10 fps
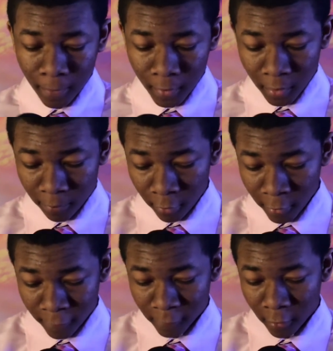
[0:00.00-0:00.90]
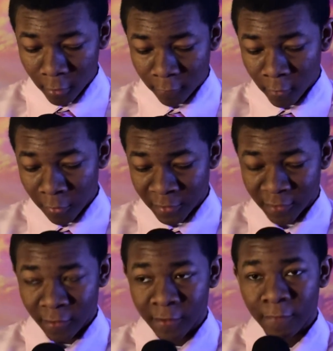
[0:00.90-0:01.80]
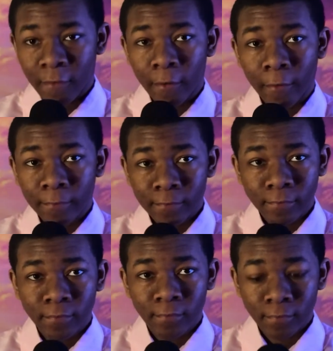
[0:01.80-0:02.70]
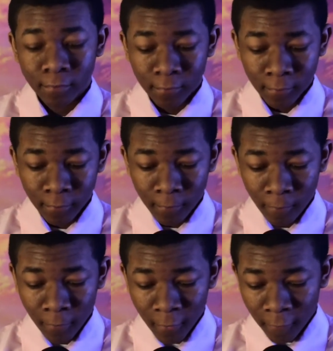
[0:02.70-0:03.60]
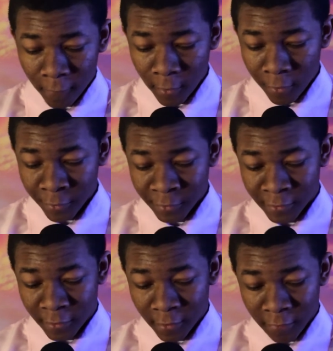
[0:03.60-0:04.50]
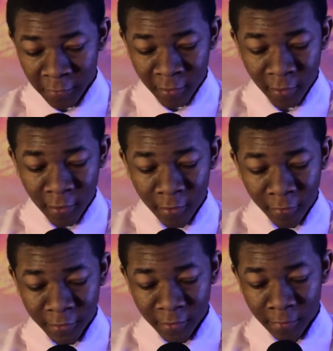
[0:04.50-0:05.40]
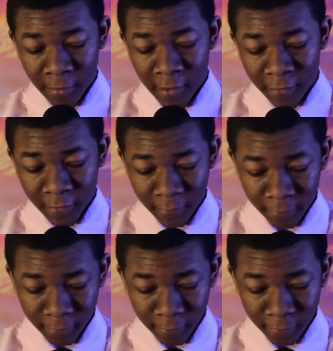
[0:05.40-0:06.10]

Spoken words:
An important flaw to focus on is fear. Mm-hmm. Fear is a significant hindrance to peace.